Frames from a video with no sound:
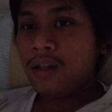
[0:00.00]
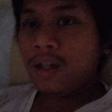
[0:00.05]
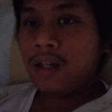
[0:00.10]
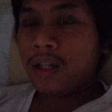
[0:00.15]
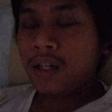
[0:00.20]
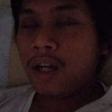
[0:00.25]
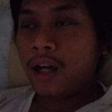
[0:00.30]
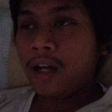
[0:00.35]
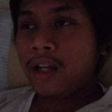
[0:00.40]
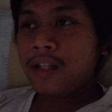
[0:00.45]

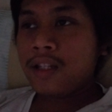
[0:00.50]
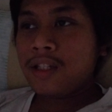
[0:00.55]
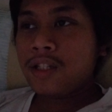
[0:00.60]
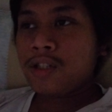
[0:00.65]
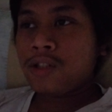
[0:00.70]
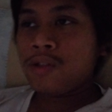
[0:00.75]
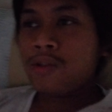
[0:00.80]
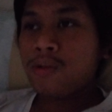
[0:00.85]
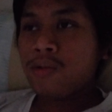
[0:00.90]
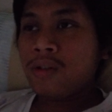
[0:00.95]
cut
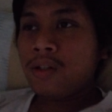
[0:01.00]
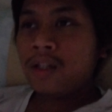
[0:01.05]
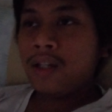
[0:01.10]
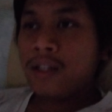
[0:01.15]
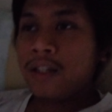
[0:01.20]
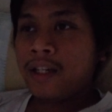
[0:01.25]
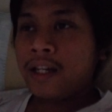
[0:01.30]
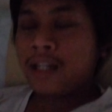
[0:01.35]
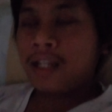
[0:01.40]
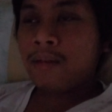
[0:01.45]
to
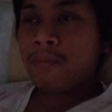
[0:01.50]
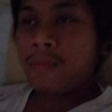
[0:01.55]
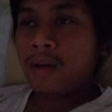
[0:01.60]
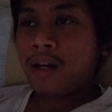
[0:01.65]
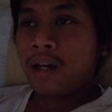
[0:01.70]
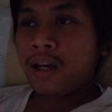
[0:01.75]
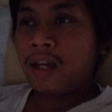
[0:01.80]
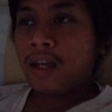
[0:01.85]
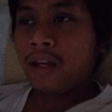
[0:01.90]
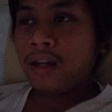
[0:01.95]
getting
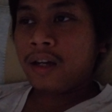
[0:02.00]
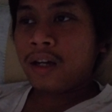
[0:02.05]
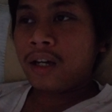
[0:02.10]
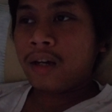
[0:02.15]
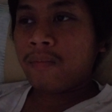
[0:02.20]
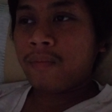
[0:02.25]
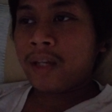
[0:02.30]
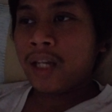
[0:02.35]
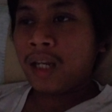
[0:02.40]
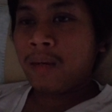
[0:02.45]

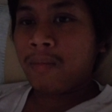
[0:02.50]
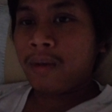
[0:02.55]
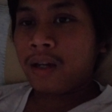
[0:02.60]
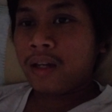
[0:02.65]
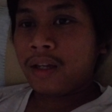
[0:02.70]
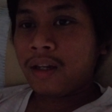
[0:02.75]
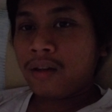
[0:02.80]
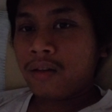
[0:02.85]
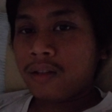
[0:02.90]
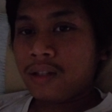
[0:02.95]
my
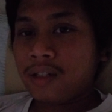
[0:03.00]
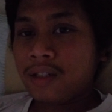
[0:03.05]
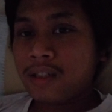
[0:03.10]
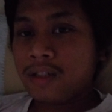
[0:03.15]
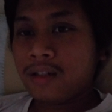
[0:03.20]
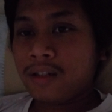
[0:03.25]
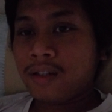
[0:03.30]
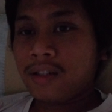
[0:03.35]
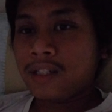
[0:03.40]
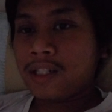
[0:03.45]
health
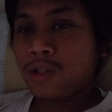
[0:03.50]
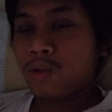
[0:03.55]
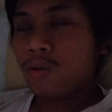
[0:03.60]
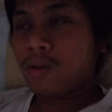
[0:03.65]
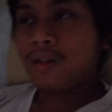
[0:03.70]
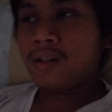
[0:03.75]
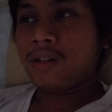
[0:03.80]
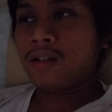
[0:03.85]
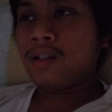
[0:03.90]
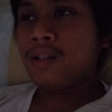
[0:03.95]
insurance in
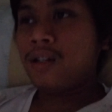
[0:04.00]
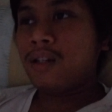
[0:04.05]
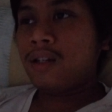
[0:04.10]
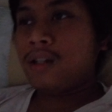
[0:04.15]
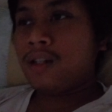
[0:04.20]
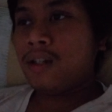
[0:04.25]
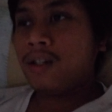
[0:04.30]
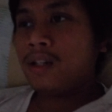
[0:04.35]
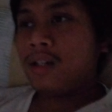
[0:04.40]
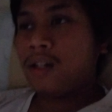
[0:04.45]
order
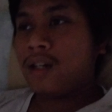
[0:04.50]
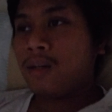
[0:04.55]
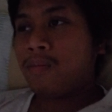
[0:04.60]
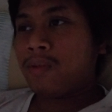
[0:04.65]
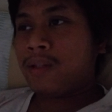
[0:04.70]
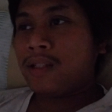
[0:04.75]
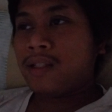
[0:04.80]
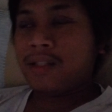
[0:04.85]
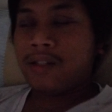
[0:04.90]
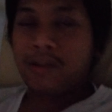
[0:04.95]
up
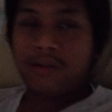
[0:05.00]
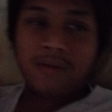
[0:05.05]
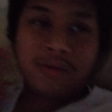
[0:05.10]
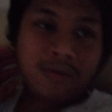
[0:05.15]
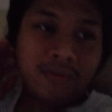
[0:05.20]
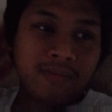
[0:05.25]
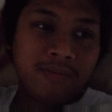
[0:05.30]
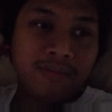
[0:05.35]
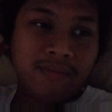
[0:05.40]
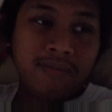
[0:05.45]
until
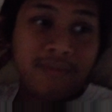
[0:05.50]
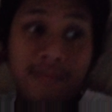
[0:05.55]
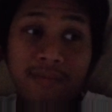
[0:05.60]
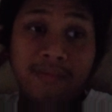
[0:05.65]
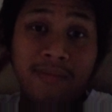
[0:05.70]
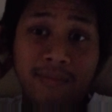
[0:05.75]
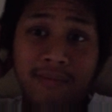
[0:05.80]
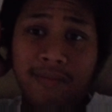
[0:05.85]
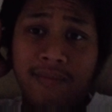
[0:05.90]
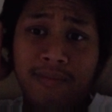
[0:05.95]

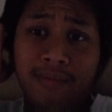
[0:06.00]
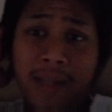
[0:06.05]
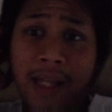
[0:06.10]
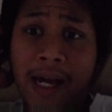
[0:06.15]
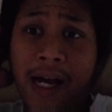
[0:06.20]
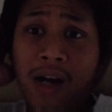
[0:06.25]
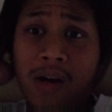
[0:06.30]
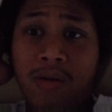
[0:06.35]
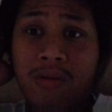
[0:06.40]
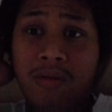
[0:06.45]

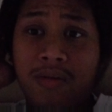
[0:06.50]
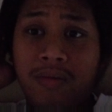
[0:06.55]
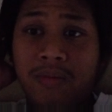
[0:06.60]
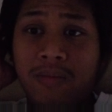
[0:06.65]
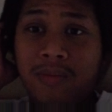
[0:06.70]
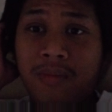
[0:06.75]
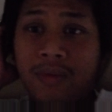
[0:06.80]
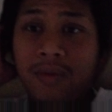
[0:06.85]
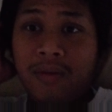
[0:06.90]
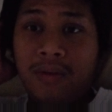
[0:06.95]
now.
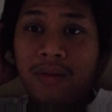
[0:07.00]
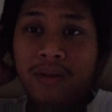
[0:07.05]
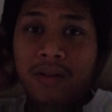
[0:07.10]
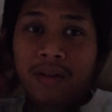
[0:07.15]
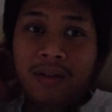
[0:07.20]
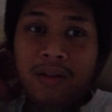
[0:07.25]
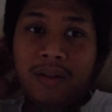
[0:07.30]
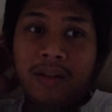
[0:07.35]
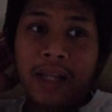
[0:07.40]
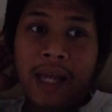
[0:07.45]

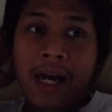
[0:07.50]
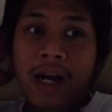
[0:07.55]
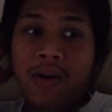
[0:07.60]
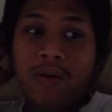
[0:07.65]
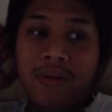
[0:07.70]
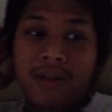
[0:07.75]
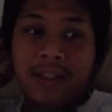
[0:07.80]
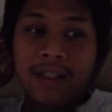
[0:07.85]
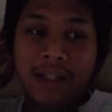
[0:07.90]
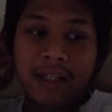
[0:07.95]
Now
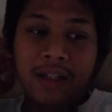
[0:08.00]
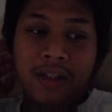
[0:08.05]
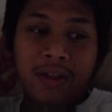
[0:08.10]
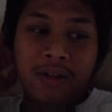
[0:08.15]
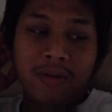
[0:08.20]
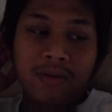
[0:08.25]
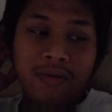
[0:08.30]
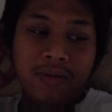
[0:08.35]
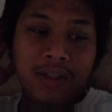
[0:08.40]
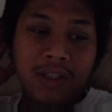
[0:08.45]
is
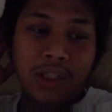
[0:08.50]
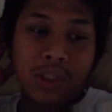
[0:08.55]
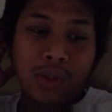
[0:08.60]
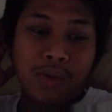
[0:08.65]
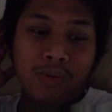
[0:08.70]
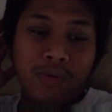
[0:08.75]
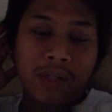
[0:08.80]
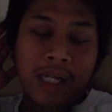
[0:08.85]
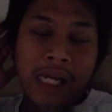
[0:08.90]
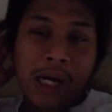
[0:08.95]
so
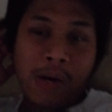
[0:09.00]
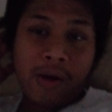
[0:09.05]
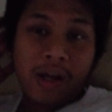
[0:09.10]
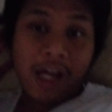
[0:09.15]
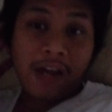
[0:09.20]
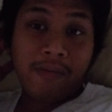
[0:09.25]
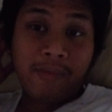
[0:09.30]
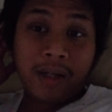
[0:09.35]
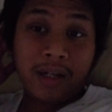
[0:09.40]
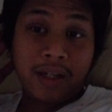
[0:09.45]
now I have
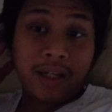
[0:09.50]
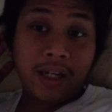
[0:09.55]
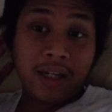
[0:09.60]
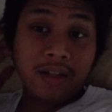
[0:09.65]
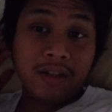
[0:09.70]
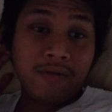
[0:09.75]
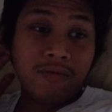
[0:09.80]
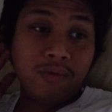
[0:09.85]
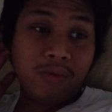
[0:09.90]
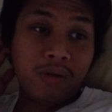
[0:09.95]

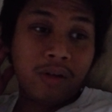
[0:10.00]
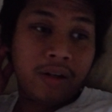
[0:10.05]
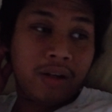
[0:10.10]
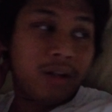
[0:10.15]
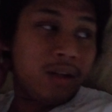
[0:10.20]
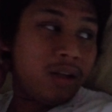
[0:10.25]
medication for it,